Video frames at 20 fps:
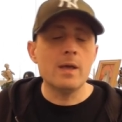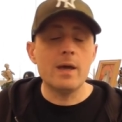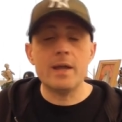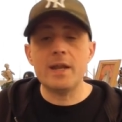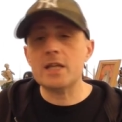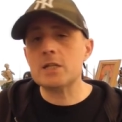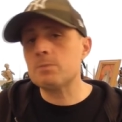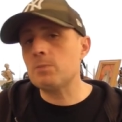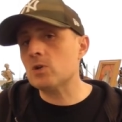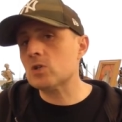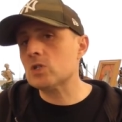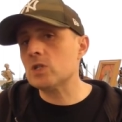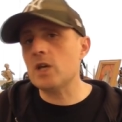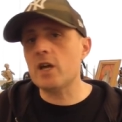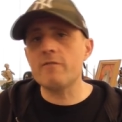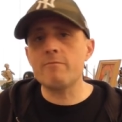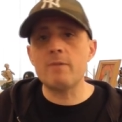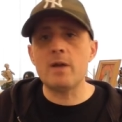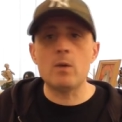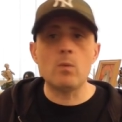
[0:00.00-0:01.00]
And Xbox
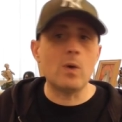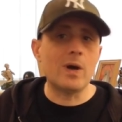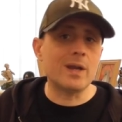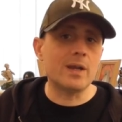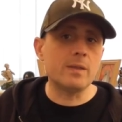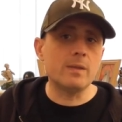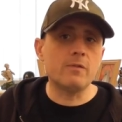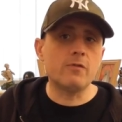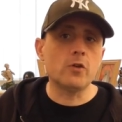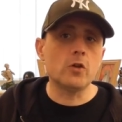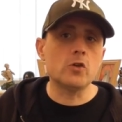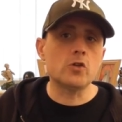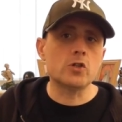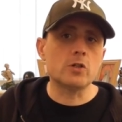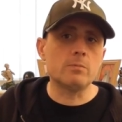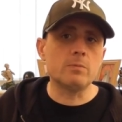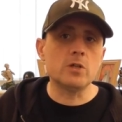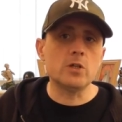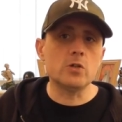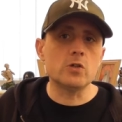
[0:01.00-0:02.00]
Live may well in the
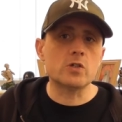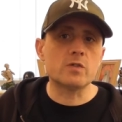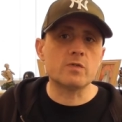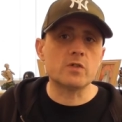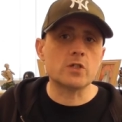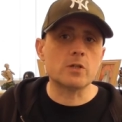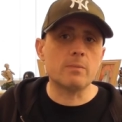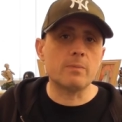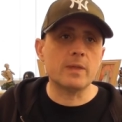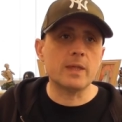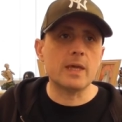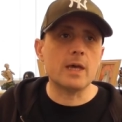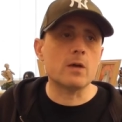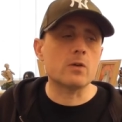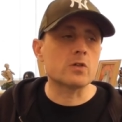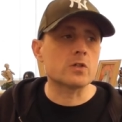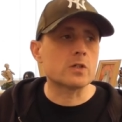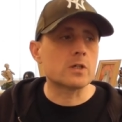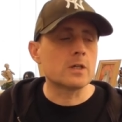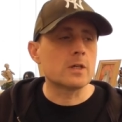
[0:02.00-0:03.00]
future be used for something
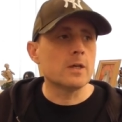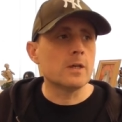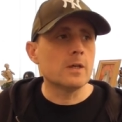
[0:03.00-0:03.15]
else,